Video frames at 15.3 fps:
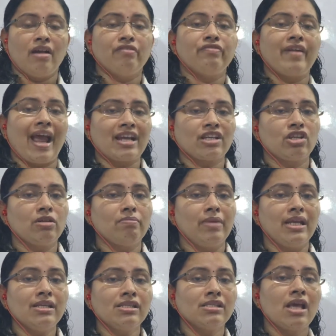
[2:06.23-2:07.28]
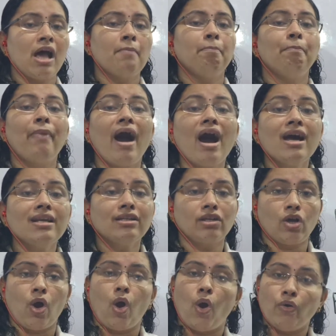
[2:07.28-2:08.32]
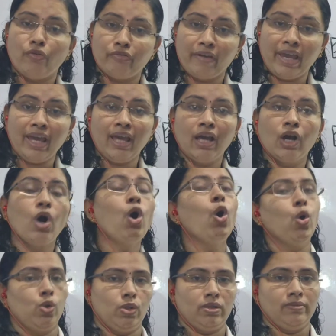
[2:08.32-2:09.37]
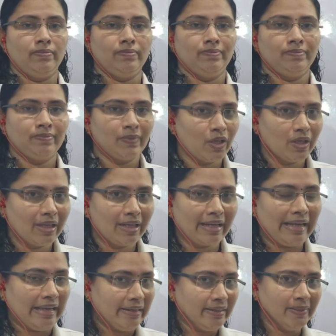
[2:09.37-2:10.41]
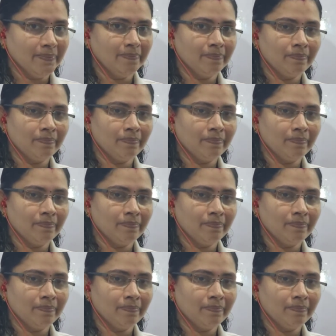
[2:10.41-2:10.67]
A fraction means part of a whole. Clear?